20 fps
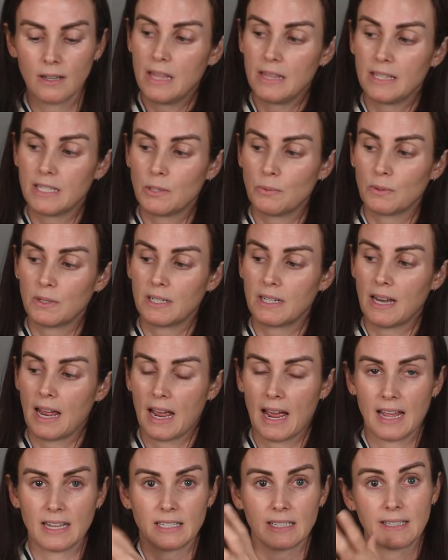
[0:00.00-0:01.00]
This one
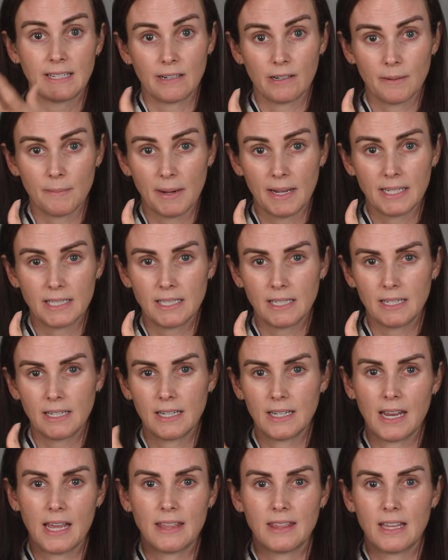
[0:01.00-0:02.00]
has ceramides in
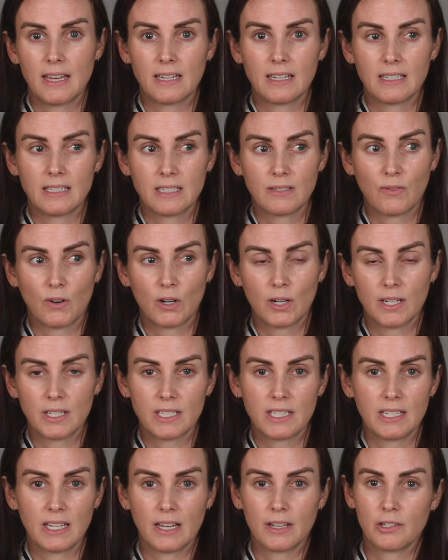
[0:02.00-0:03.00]
it, and then as far as
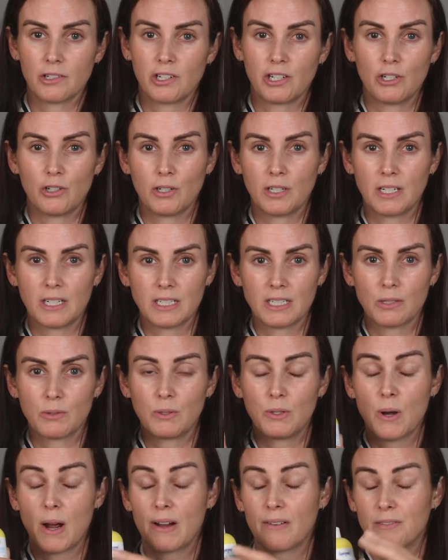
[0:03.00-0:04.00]
the other ingredients,
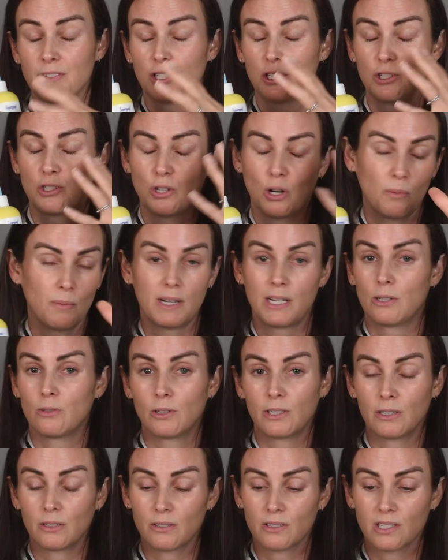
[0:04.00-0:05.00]
you have so many
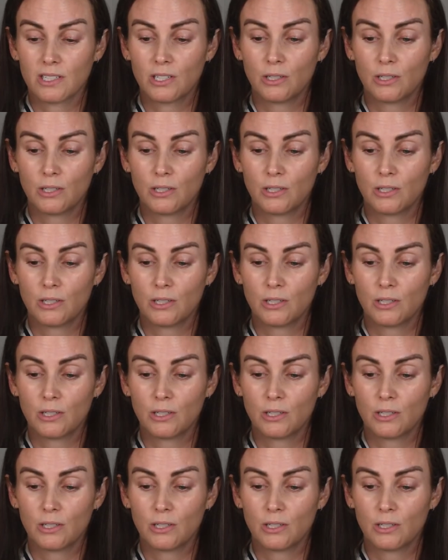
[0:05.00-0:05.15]
oils.